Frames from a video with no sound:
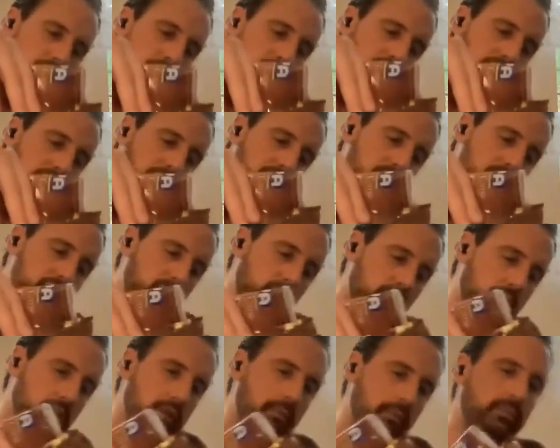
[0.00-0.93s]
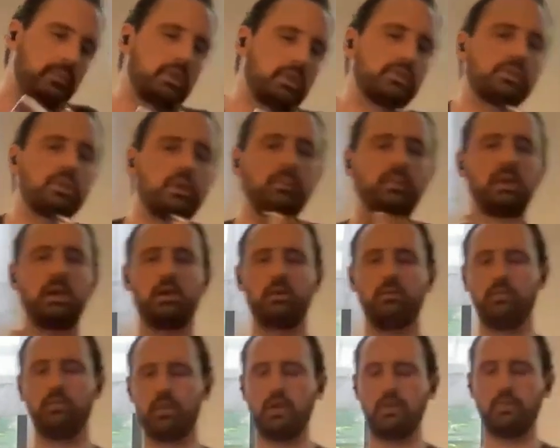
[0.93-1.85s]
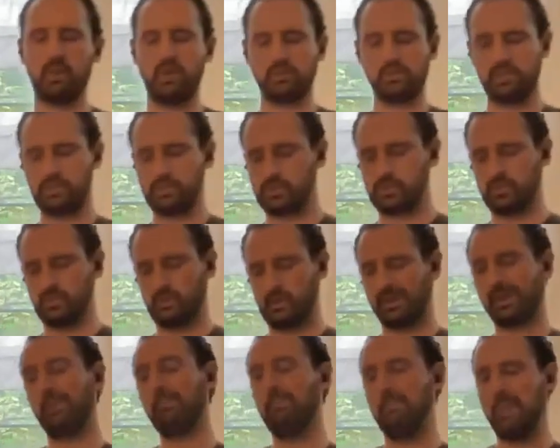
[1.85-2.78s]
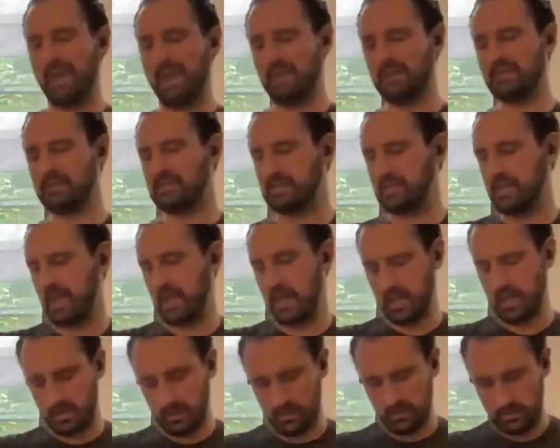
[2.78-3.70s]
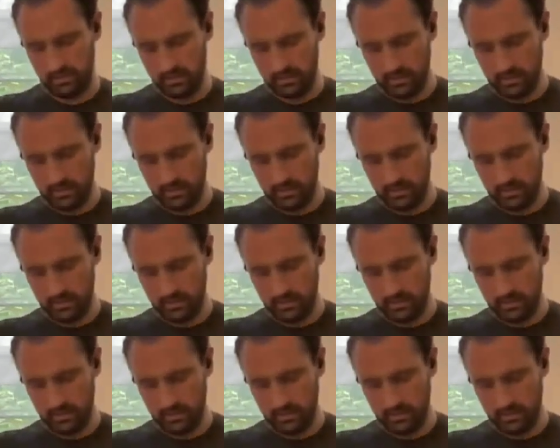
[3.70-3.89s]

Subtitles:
I really enjoy turbinado very much as sort of like a mainstay